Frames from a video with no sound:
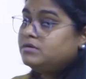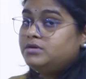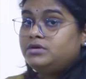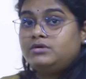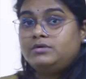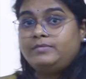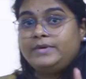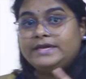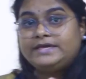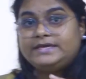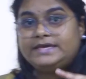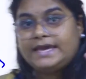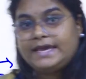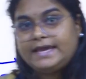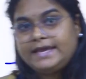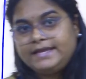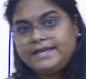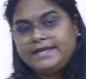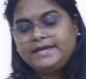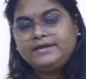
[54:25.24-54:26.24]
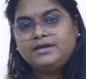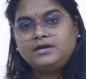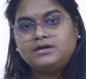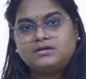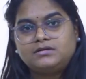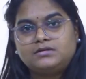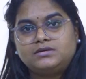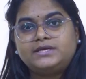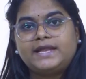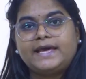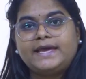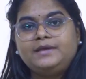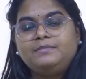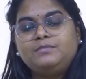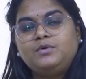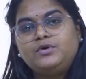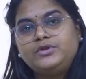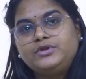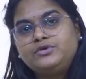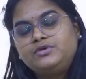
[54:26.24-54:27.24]
you will be gaining time
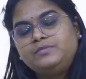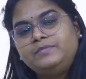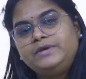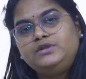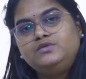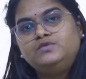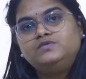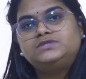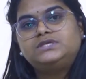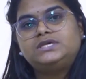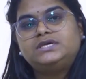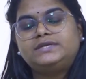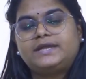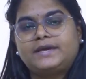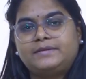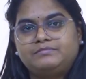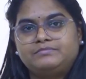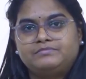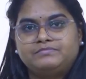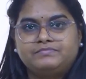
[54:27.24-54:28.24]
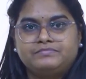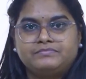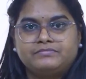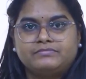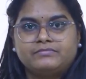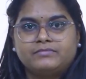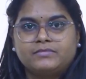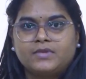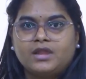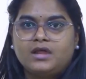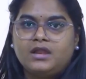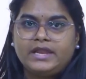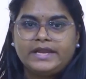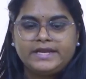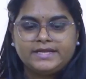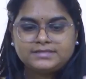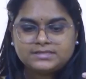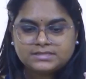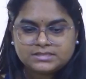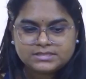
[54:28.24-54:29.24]
or you will be losing time. Let
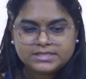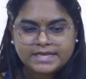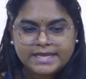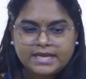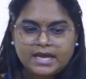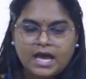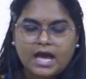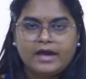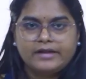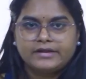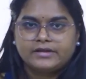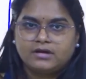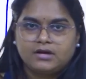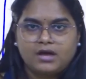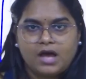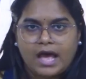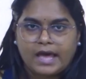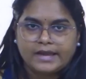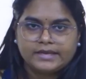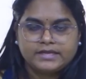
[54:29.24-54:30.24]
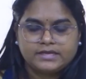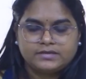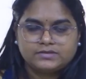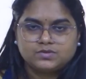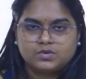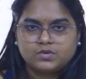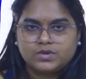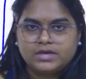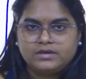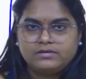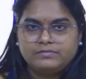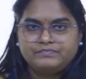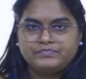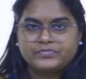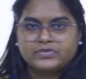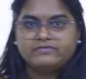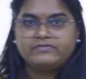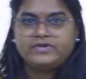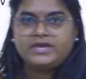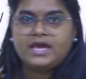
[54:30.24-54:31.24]
us take our case, okay?
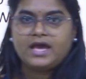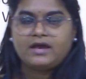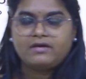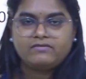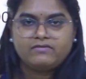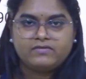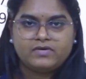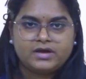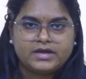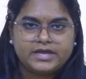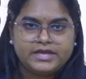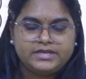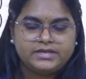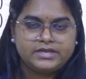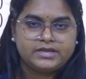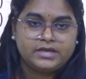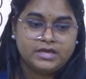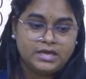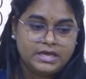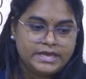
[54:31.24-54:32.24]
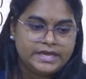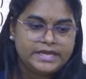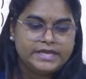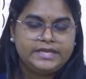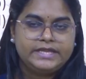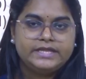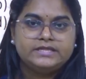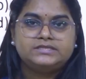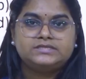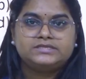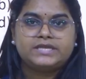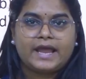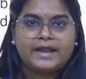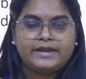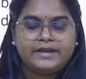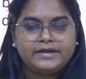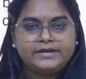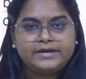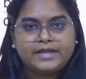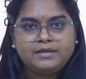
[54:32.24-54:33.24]
We have Indian
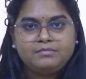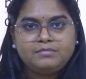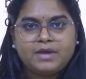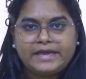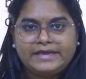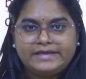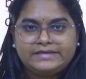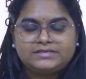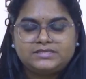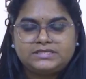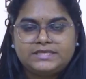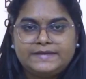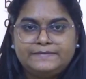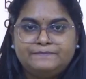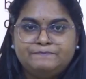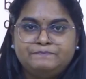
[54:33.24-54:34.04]
Standard Time, IST.